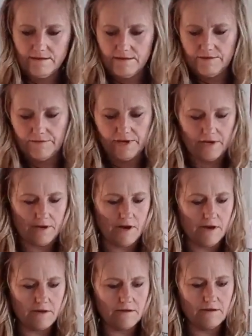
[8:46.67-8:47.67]
There we
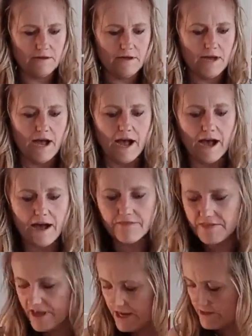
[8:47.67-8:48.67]
go.
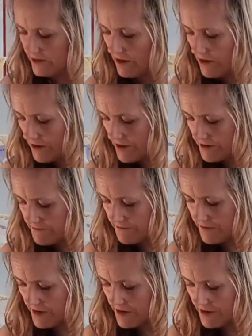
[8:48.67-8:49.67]
And then
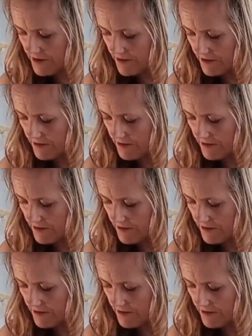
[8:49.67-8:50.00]
I've